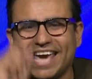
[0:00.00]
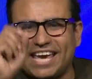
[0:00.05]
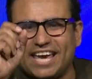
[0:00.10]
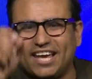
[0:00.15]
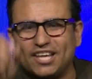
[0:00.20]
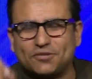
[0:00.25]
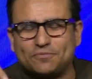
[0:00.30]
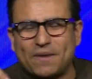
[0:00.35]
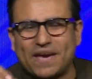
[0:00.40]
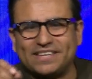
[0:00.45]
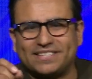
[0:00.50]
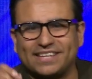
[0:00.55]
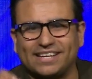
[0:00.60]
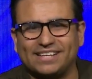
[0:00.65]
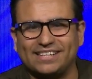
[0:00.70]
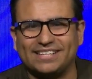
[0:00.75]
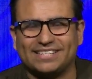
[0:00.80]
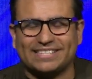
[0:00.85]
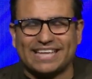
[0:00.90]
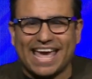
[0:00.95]
He is
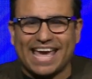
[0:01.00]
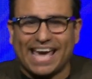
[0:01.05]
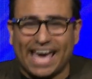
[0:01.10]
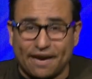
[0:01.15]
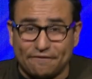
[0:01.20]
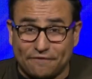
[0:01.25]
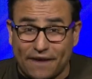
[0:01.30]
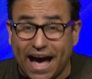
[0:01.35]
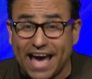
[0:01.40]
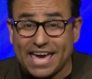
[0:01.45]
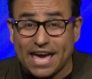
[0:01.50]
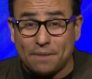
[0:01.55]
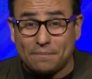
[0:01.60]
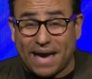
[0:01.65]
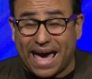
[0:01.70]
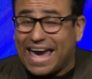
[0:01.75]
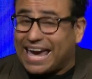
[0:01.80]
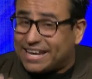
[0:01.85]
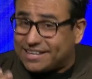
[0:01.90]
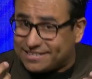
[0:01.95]
basically saying, if I
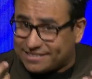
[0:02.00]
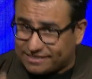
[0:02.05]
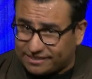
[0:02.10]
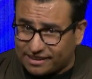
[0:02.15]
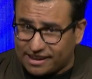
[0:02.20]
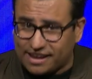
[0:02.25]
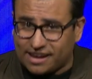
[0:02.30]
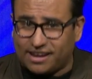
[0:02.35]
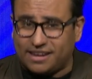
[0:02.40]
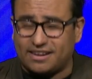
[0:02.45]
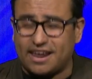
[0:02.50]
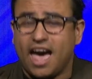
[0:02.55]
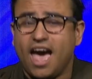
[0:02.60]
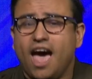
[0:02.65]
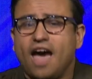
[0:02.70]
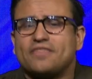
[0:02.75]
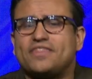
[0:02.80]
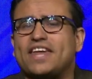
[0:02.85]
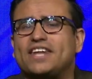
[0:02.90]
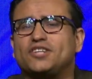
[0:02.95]
am a seed
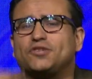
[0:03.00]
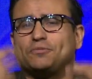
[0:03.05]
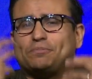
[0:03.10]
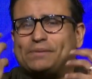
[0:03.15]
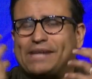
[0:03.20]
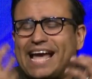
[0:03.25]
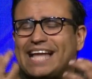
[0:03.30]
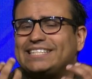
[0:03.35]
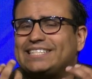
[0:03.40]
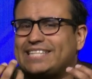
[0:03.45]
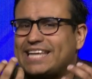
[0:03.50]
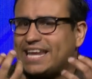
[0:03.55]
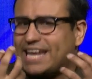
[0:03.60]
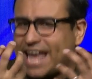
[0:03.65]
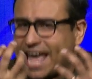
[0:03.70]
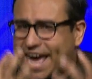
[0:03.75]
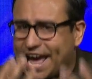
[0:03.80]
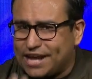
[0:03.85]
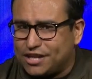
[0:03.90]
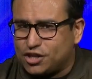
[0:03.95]
that is
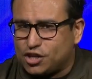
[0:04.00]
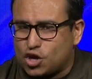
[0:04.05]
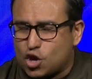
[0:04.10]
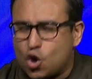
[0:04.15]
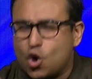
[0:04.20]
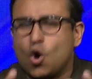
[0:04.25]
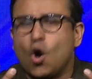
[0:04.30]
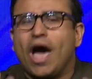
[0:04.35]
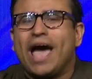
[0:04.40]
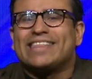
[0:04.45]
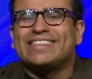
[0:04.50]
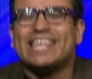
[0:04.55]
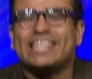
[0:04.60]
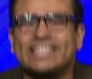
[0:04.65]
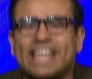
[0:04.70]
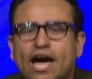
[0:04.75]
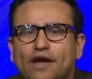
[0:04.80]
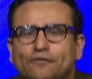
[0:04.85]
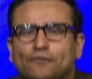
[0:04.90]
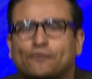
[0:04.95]
planted in you,
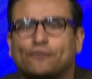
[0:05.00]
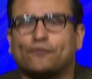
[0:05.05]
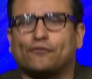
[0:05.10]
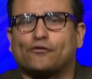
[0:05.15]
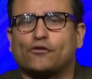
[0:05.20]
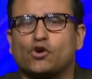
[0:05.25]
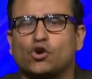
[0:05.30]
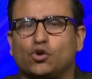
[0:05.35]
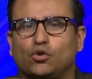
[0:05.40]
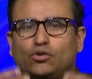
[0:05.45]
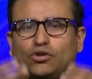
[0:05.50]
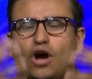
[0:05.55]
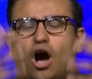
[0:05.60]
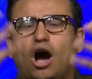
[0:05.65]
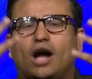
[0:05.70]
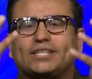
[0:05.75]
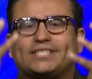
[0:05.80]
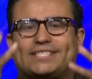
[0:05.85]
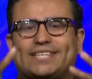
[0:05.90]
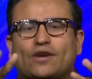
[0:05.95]
then that fruit
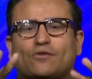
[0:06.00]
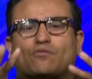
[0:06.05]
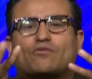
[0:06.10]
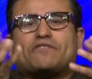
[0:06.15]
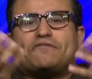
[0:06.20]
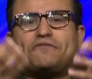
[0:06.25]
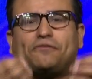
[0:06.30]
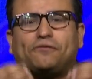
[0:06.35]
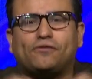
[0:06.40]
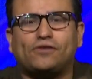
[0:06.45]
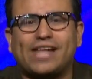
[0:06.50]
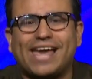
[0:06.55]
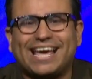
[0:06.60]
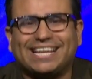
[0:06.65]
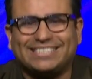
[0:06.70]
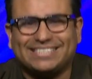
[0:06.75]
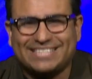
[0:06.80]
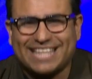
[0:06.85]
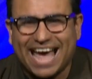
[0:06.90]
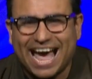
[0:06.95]
ought to
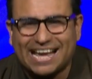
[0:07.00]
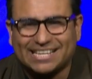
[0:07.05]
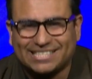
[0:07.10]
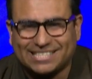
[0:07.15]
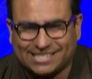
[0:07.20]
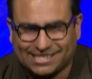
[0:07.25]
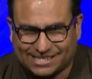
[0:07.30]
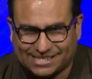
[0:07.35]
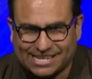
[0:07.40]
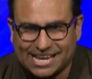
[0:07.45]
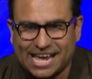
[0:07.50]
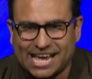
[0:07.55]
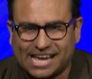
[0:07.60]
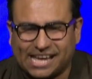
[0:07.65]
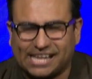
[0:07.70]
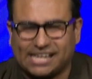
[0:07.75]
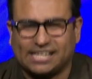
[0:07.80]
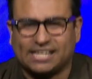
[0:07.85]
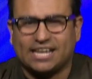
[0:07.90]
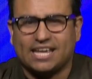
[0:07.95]
reflect that
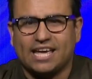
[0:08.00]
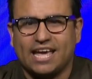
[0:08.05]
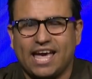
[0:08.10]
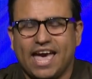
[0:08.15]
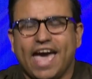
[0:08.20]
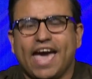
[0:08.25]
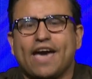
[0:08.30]
seed.